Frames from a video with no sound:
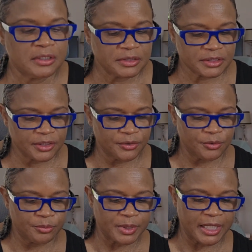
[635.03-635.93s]

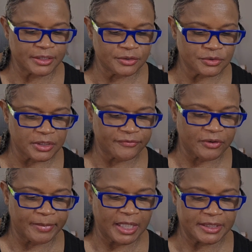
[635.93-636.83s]
So, but I usually, if
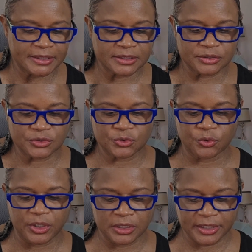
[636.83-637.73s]
I buy these in the
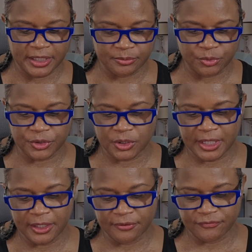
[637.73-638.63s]
store, I look at them pretty
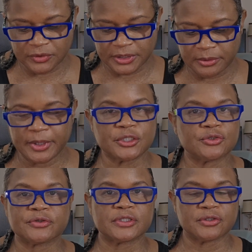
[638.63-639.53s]
carefully to make
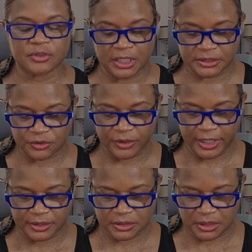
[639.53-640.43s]
sure that they're not
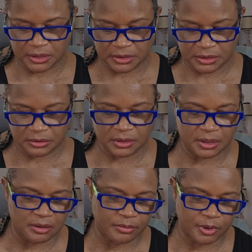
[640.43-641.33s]
scratched, because,
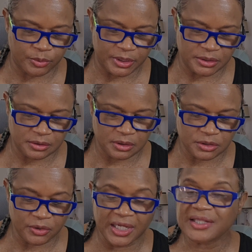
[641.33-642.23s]
you know, I'm always
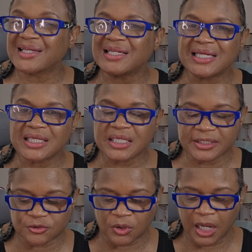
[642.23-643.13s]
concerned. And it could
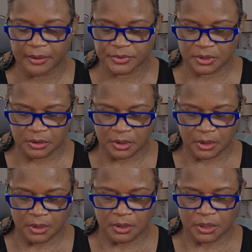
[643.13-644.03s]
get dropped,
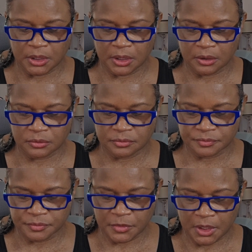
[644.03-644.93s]
you know,
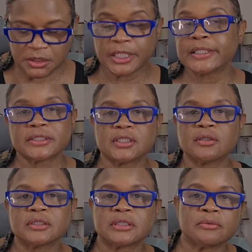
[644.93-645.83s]
not
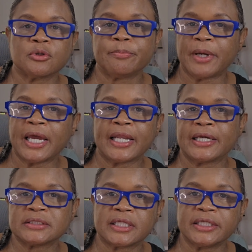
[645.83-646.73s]
necessarily some little
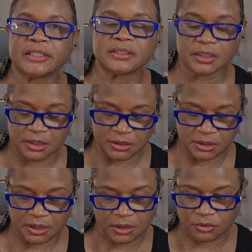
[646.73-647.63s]
badass kids. It could
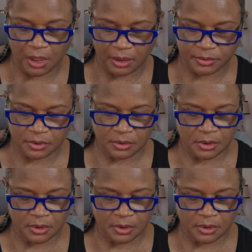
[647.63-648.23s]
just get dropped.